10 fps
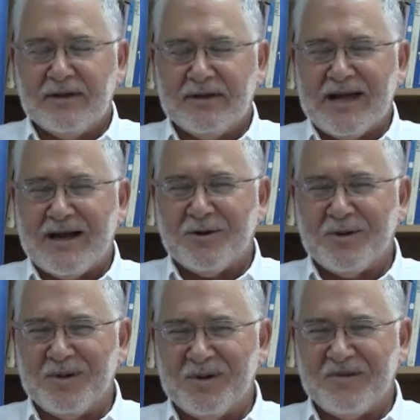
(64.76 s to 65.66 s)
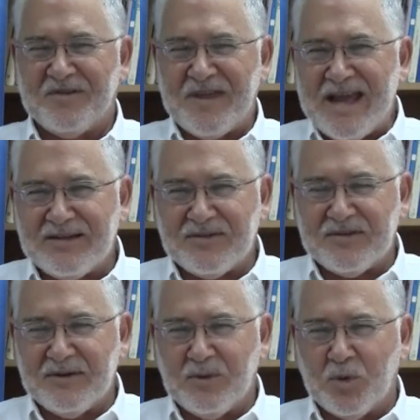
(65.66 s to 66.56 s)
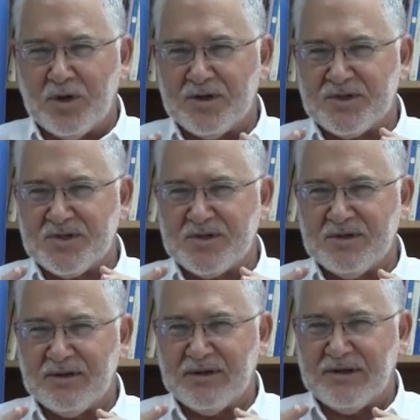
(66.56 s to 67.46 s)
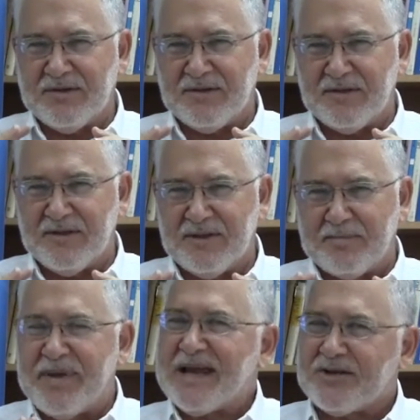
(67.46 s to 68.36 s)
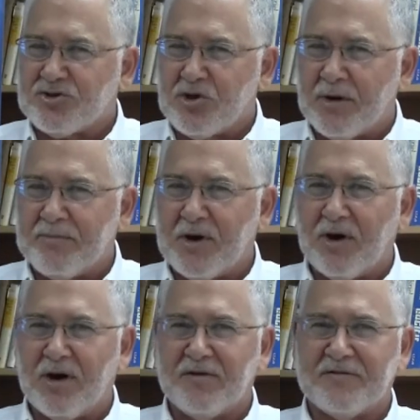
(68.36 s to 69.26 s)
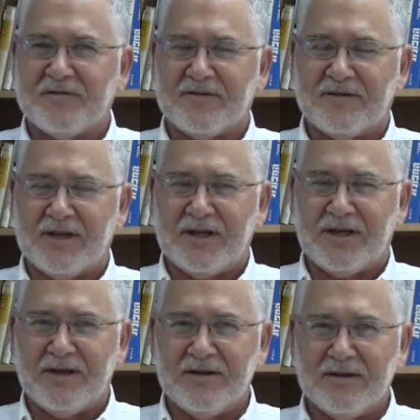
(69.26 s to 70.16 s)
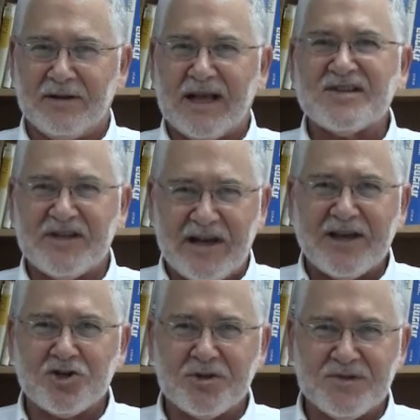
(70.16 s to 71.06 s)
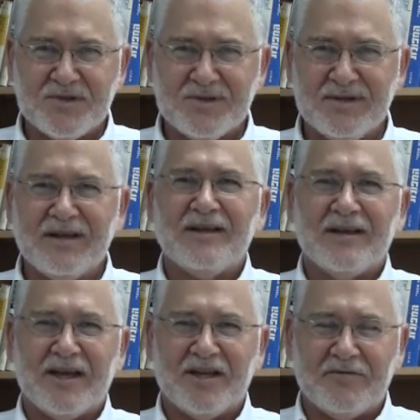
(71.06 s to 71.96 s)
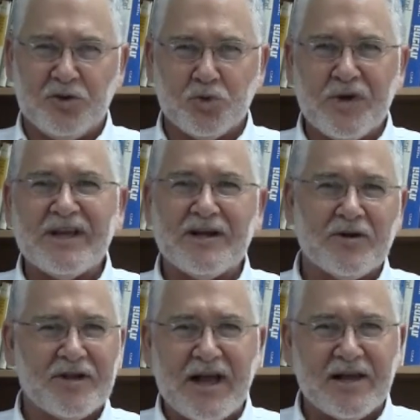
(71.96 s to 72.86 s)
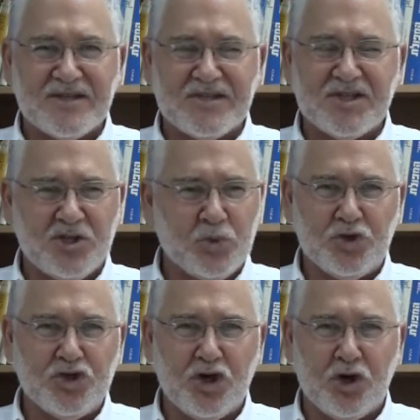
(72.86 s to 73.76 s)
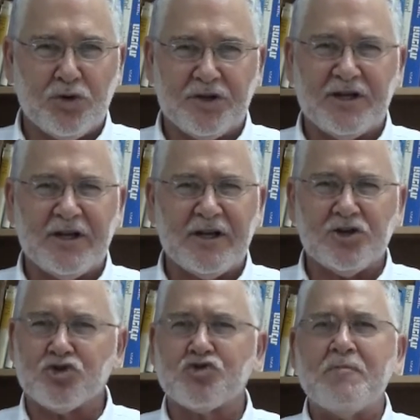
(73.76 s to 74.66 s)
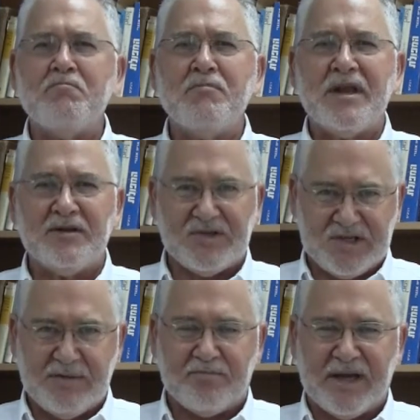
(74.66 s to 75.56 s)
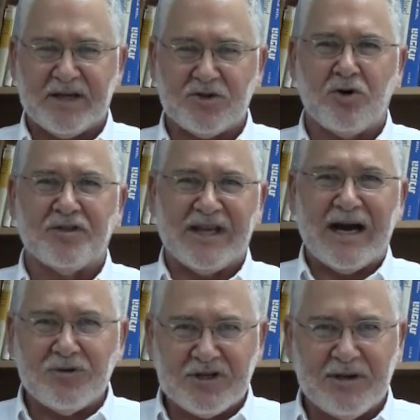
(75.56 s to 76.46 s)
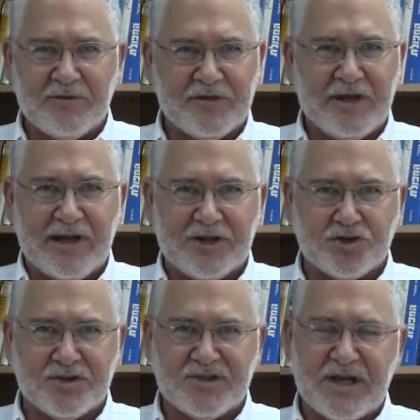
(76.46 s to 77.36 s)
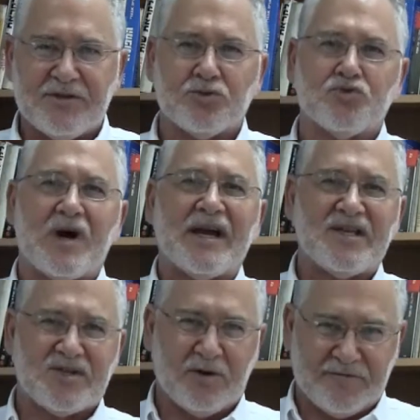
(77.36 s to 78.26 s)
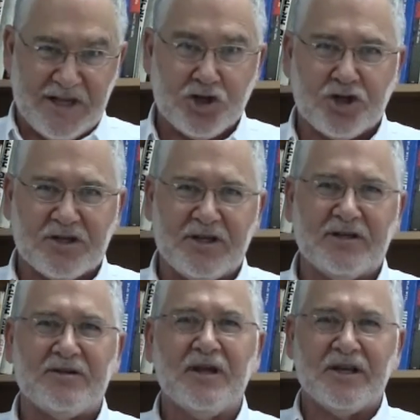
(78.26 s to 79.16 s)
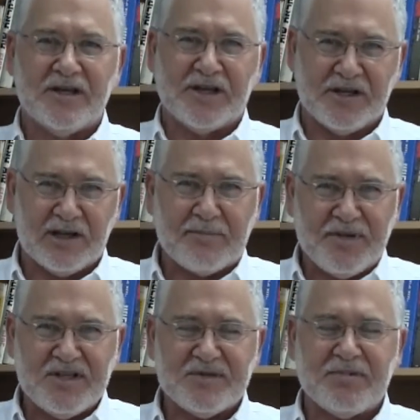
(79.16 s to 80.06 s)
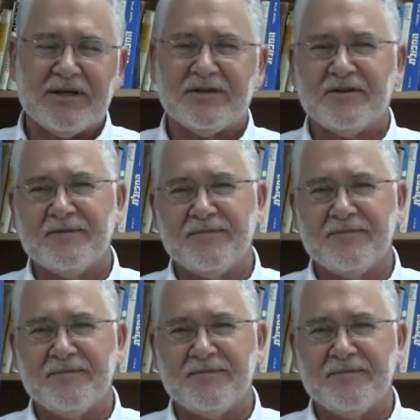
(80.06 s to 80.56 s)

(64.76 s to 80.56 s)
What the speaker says: Now, that was in the backdrop of the last elections, and if you read our analysis, you would know that it had tremendous impact on the outcome of the elections and the rise of Yesh Atid, Yair Lapid's party,